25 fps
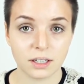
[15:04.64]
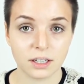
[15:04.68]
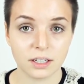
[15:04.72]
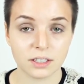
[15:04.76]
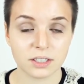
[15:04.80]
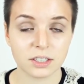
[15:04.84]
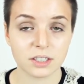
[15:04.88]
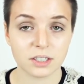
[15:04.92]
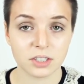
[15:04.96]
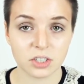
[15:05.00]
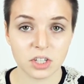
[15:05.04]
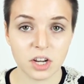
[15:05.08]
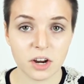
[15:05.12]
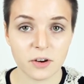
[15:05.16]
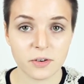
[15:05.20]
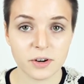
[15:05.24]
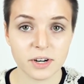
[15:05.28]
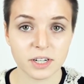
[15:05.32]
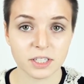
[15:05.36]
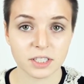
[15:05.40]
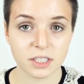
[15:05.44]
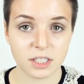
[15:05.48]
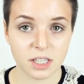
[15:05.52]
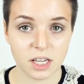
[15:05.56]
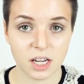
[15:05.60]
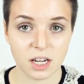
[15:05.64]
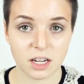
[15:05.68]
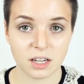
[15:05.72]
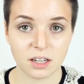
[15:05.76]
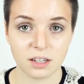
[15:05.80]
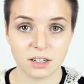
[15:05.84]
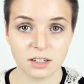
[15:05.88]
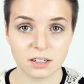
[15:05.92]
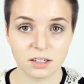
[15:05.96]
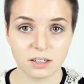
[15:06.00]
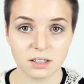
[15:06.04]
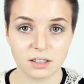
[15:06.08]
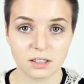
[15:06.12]
It's a serious thing.
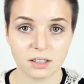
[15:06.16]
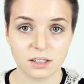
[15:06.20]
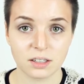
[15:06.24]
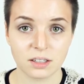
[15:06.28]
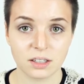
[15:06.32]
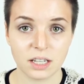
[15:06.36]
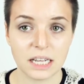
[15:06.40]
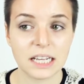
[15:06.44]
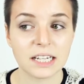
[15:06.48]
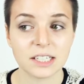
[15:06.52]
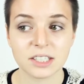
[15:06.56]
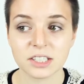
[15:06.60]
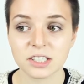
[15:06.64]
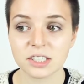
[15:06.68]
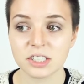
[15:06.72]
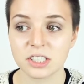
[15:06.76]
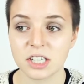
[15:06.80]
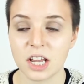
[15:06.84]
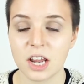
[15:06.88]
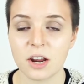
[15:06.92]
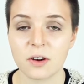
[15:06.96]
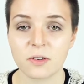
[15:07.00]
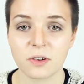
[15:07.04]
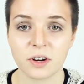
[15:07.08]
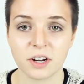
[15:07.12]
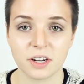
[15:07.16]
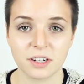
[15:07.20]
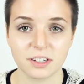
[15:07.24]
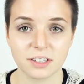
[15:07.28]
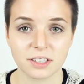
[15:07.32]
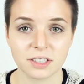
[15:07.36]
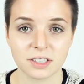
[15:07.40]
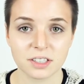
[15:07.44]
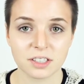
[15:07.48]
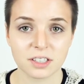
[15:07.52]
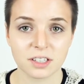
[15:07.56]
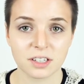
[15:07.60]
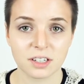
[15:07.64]
It's
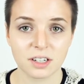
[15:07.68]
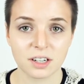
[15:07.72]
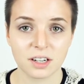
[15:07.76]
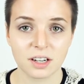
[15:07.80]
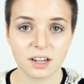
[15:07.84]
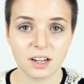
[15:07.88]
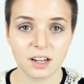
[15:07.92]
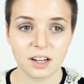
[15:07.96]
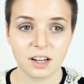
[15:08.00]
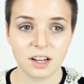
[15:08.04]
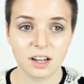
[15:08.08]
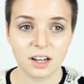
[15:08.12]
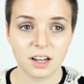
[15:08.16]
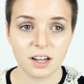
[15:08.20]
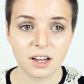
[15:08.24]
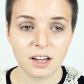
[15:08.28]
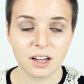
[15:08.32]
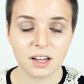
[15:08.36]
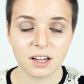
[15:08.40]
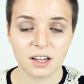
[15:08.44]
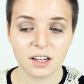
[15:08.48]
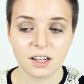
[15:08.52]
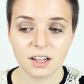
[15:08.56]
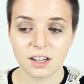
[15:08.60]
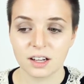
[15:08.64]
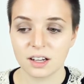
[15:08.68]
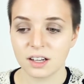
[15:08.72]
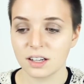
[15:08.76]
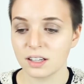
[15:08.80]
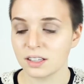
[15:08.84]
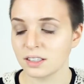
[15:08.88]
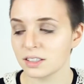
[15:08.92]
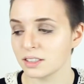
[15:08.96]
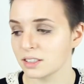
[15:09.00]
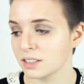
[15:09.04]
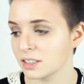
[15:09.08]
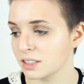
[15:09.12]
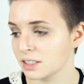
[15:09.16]
serious.
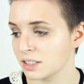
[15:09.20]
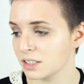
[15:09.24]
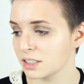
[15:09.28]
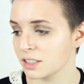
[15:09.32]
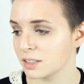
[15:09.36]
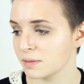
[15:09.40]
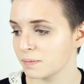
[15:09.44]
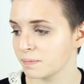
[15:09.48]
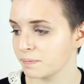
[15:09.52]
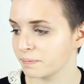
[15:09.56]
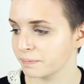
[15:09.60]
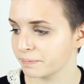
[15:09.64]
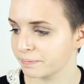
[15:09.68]
Just